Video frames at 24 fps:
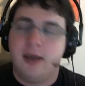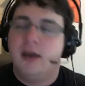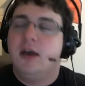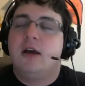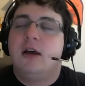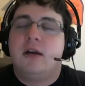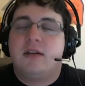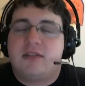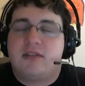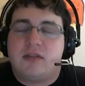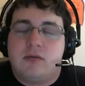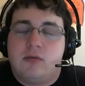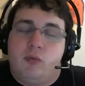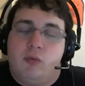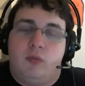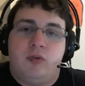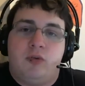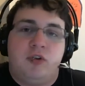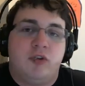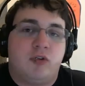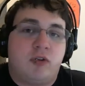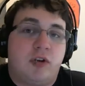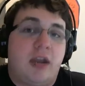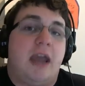So
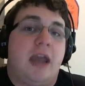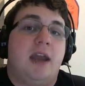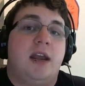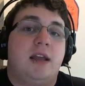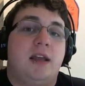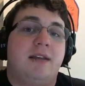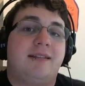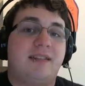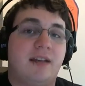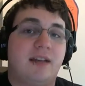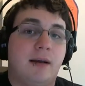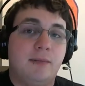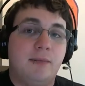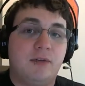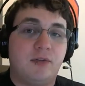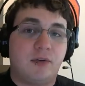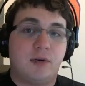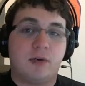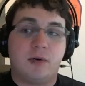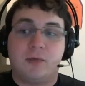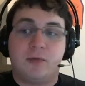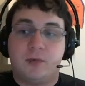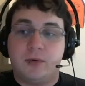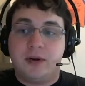you're gaining some
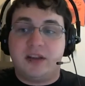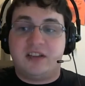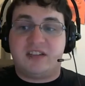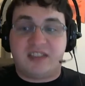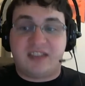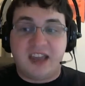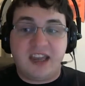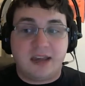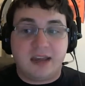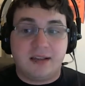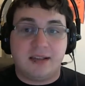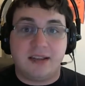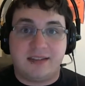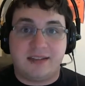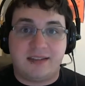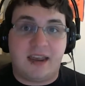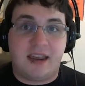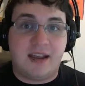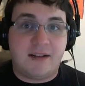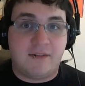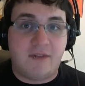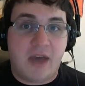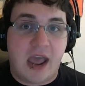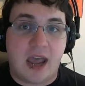sort of ridiculous
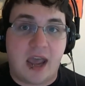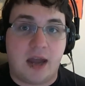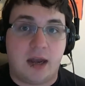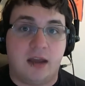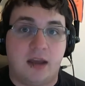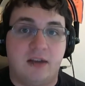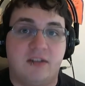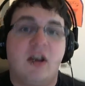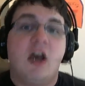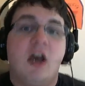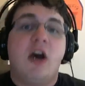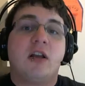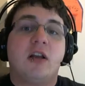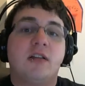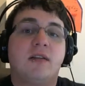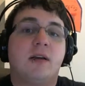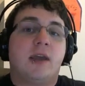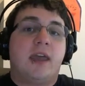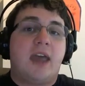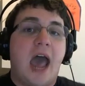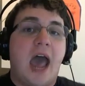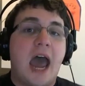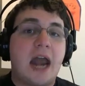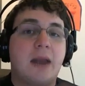advantage to
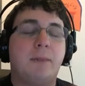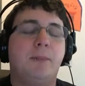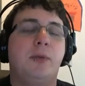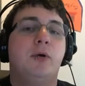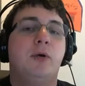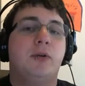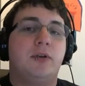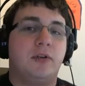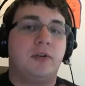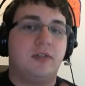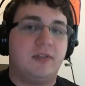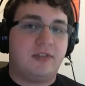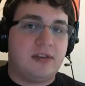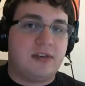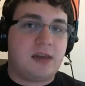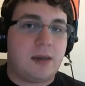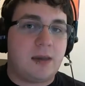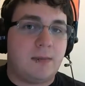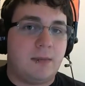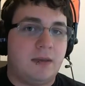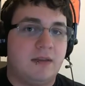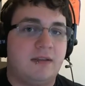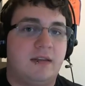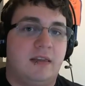catapult your
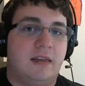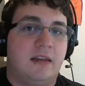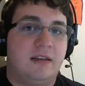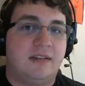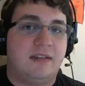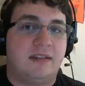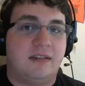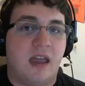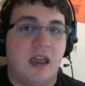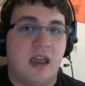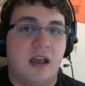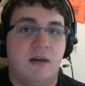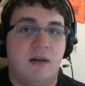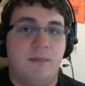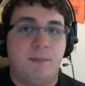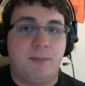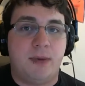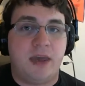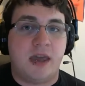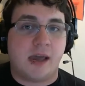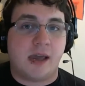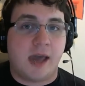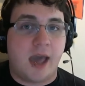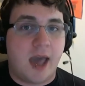team into this state of
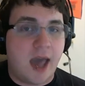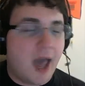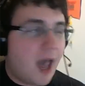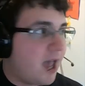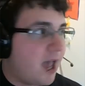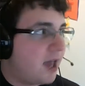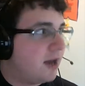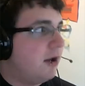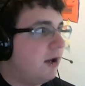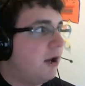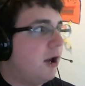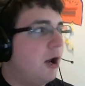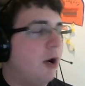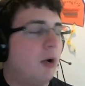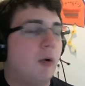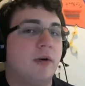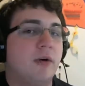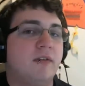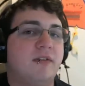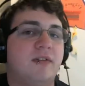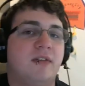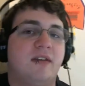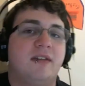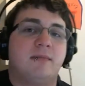being ahead, or
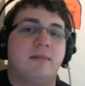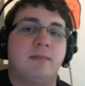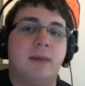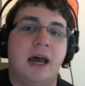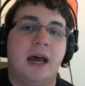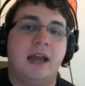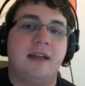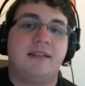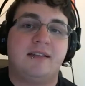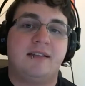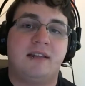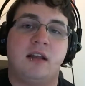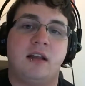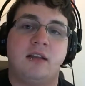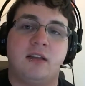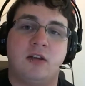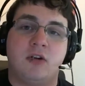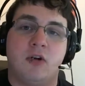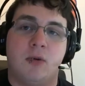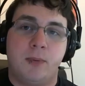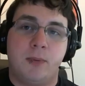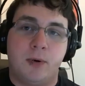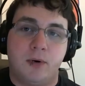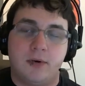into this mind state that
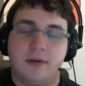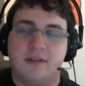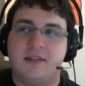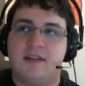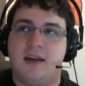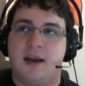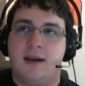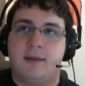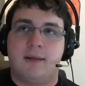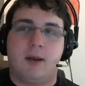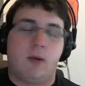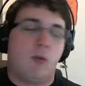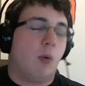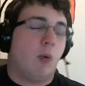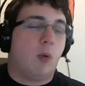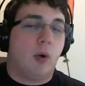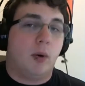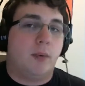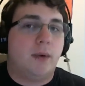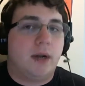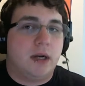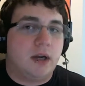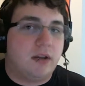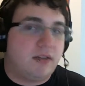your opponent's kind of like, well, what are
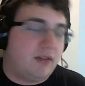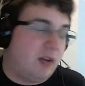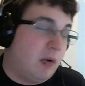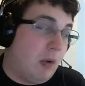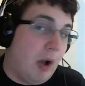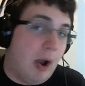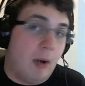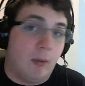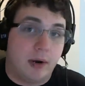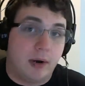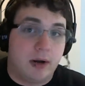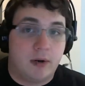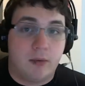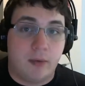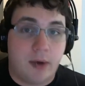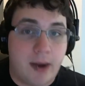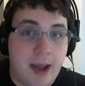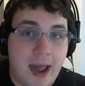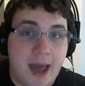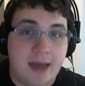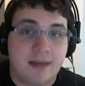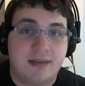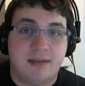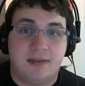we going to do? How are we going to
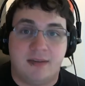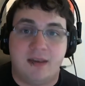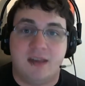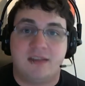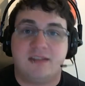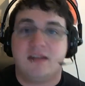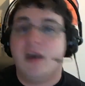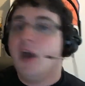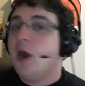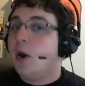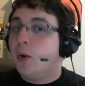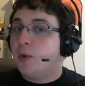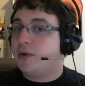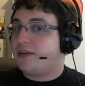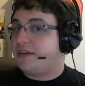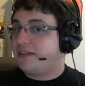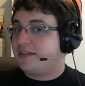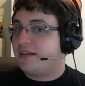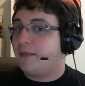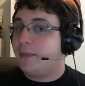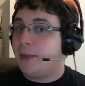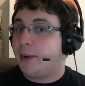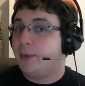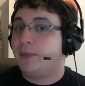react to this? Which is
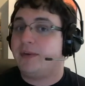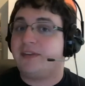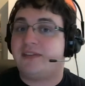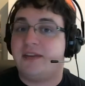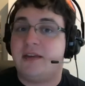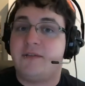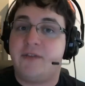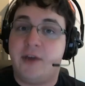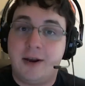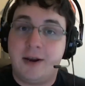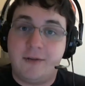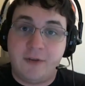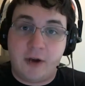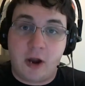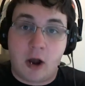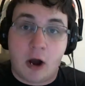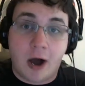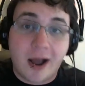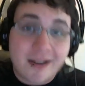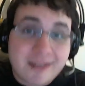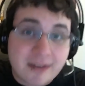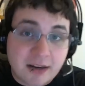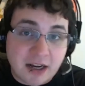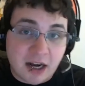something we see very, very
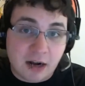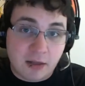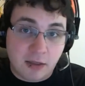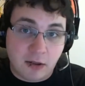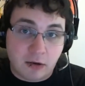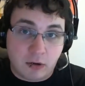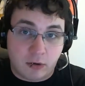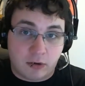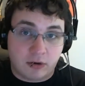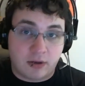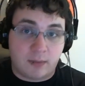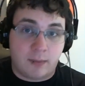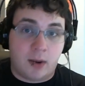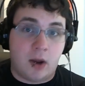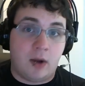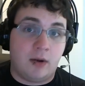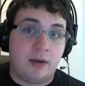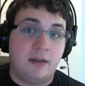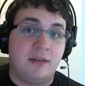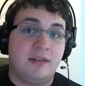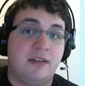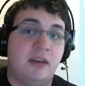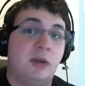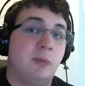often out of the North
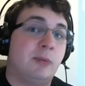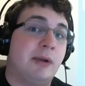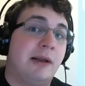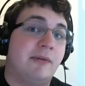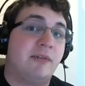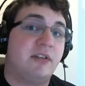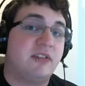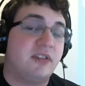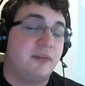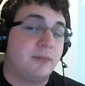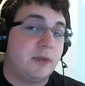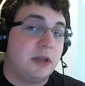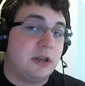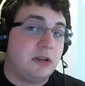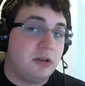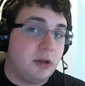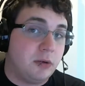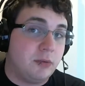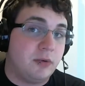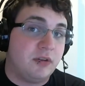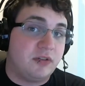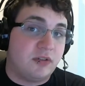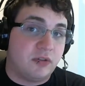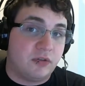American scene whenever something
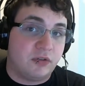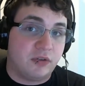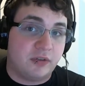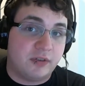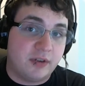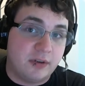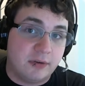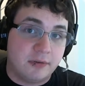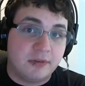new is introduced,